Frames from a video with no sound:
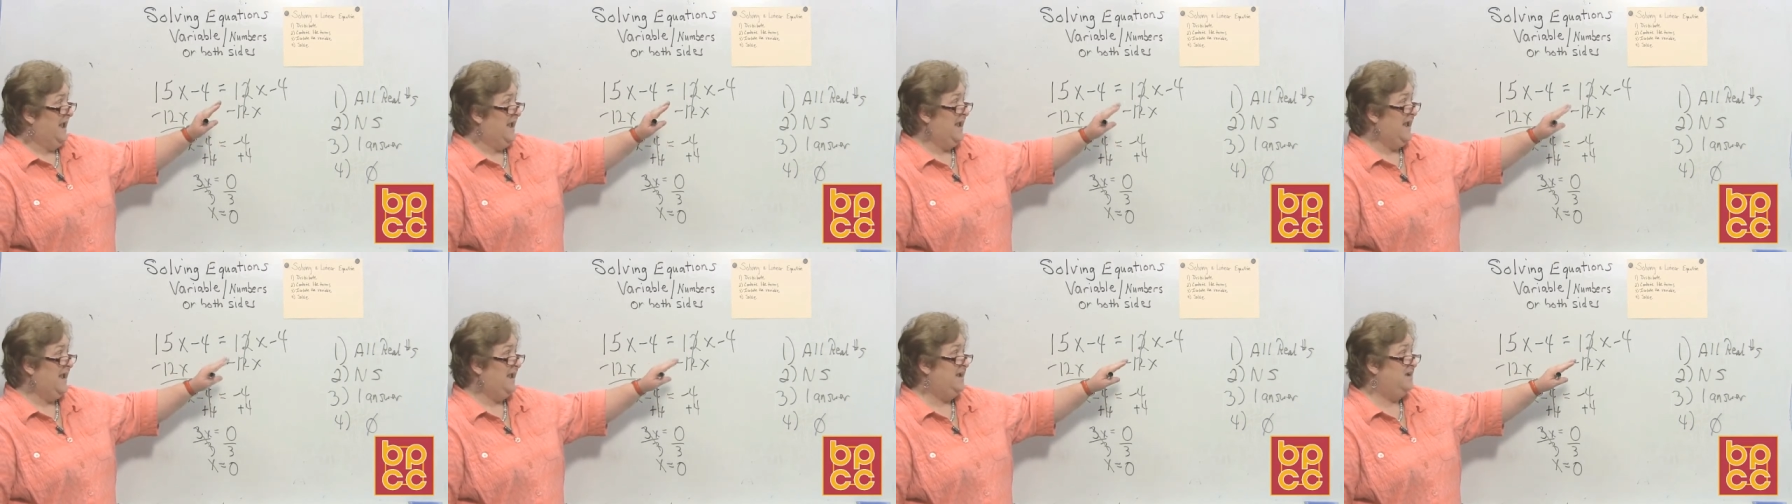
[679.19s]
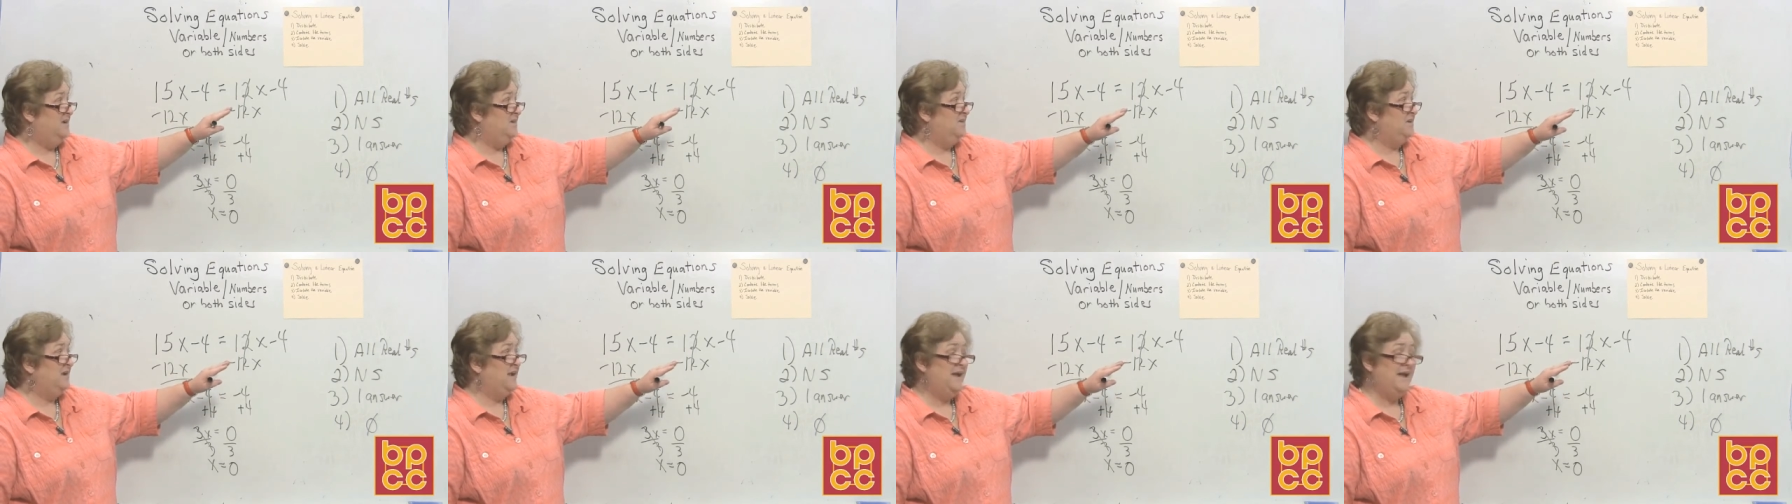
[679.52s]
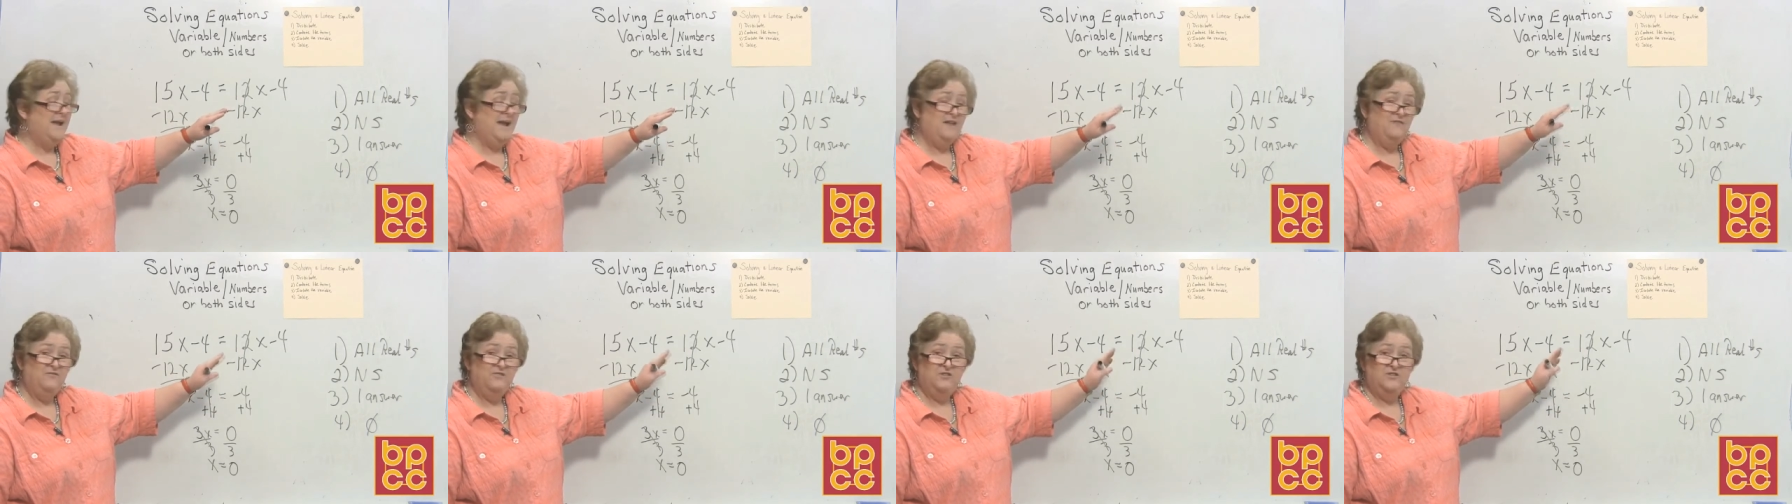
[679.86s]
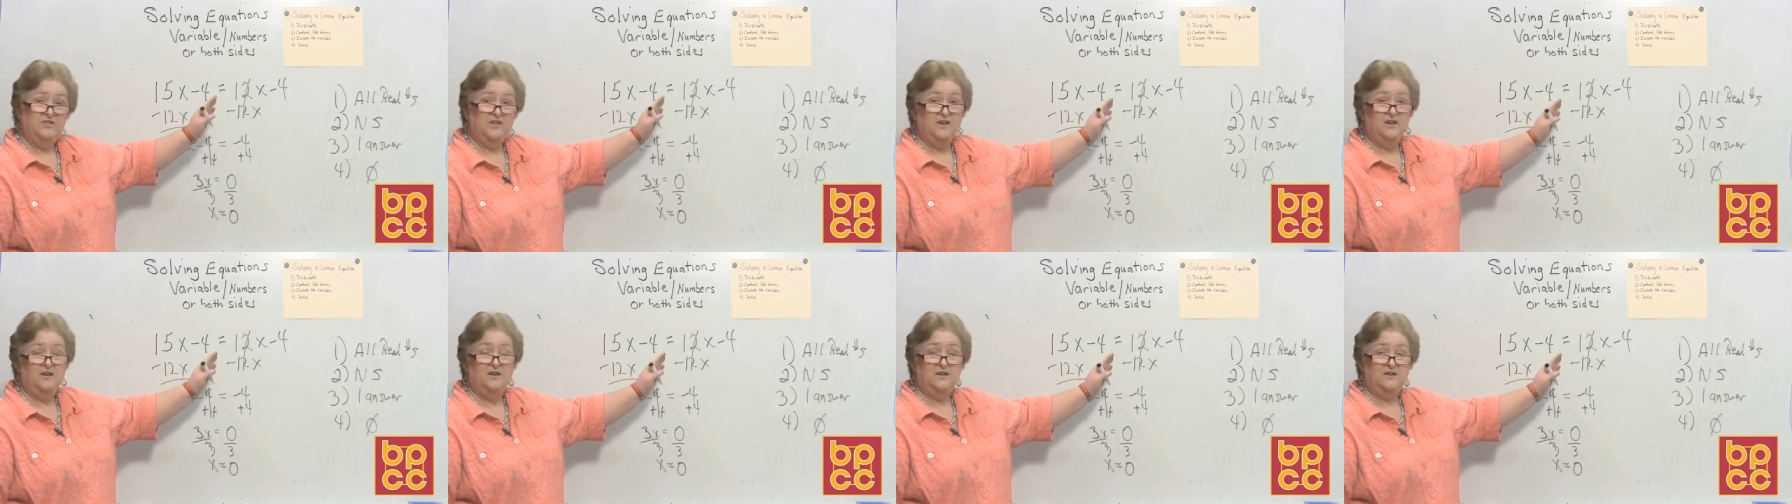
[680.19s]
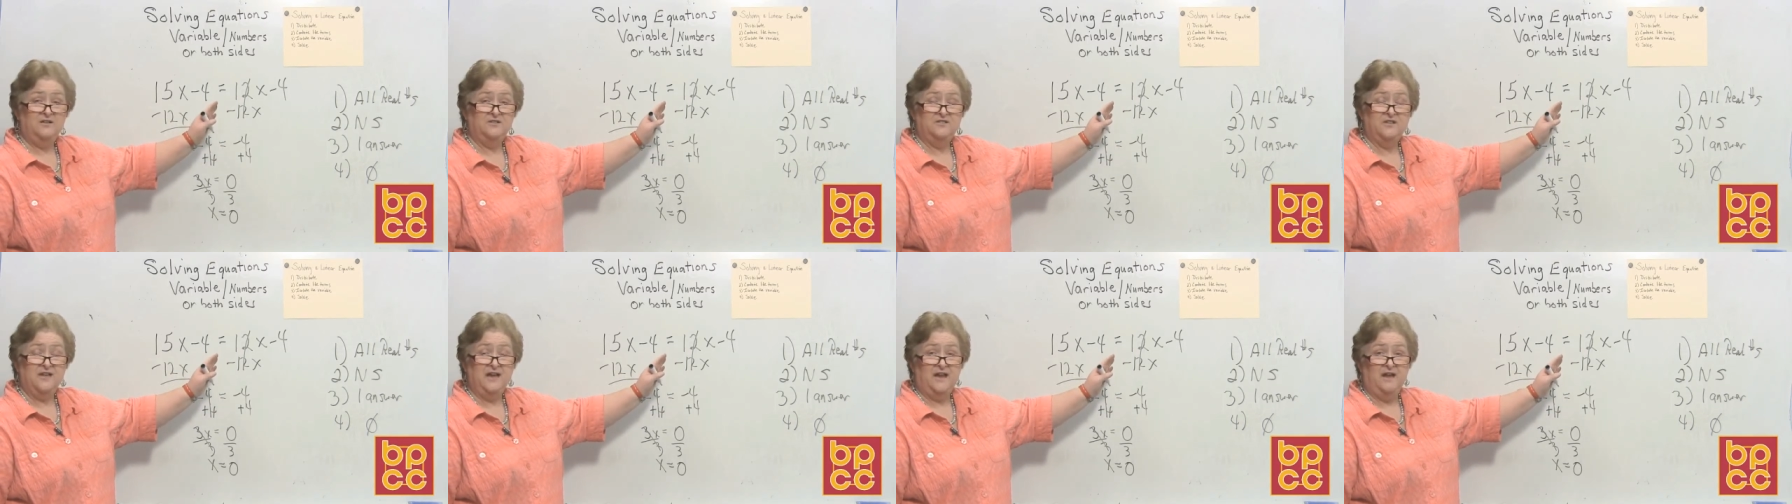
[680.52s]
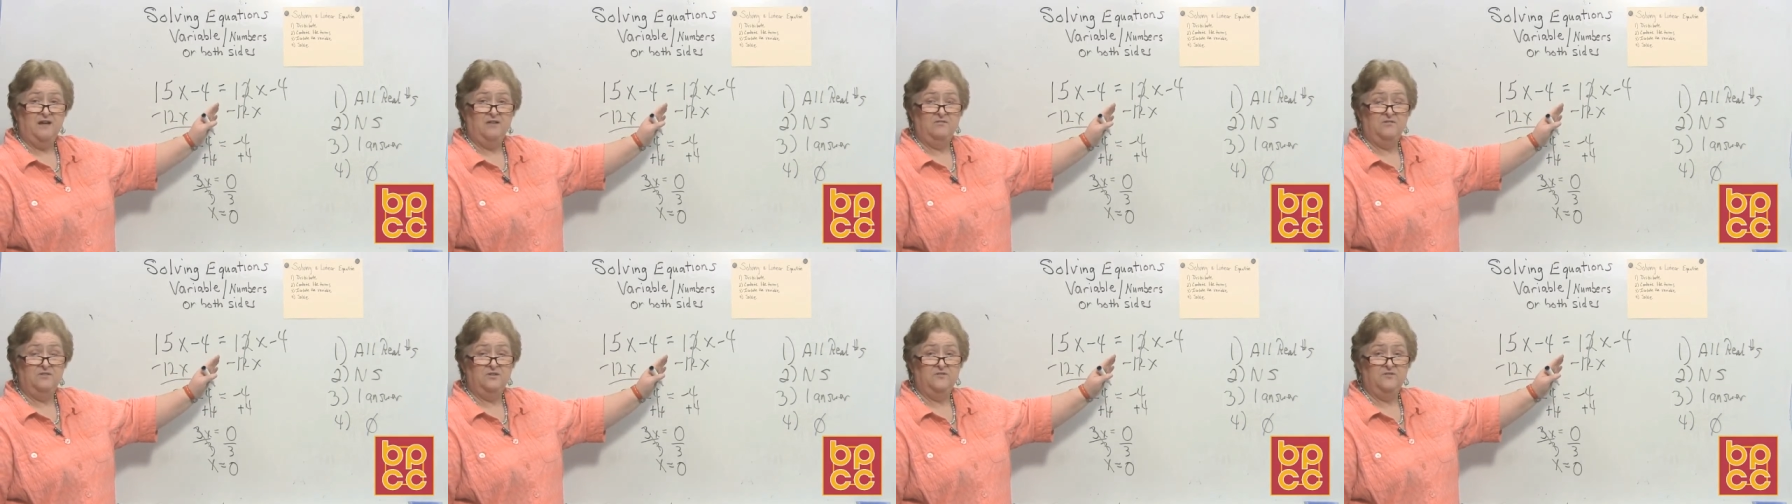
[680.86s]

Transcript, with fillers: and everything clears out.